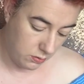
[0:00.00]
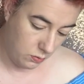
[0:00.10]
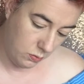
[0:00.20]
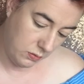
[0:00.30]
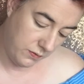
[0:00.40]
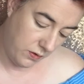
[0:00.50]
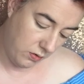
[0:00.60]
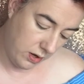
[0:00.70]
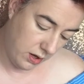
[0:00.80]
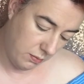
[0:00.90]
Oh, it's
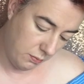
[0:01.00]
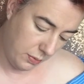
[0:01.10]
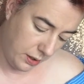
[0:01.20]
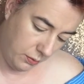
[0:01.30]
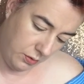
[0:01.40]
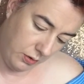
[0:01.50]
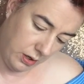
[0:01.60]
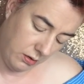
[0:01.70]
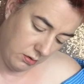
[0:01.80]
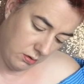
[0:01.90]
very powdery.
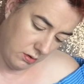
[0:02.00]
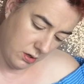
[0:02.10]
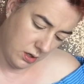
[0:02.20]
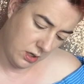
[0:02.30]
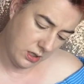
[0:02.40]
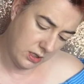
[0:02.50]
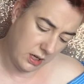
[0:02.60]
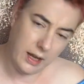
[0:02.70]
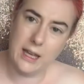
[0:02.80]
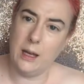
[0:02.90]
A
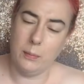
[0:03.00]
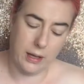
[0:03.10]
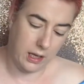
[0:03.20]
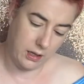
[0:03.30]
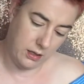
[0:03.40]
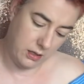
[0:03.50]
lot of kickback.